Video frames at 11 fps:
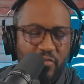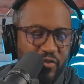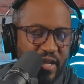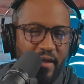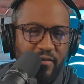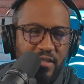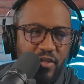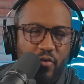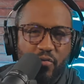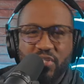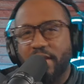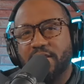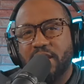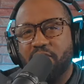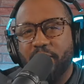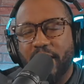So shout out to you.
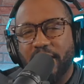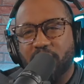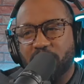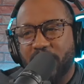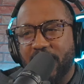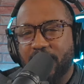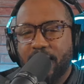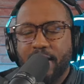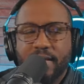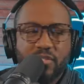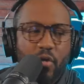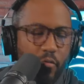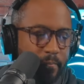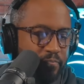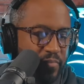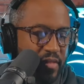Shout out to everybody else, man.
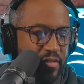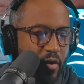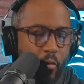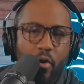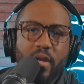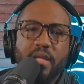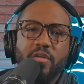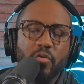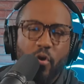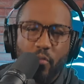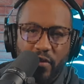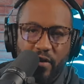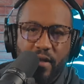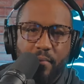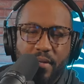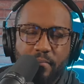So don't worry, you'll know when
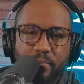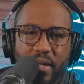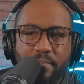they're coming.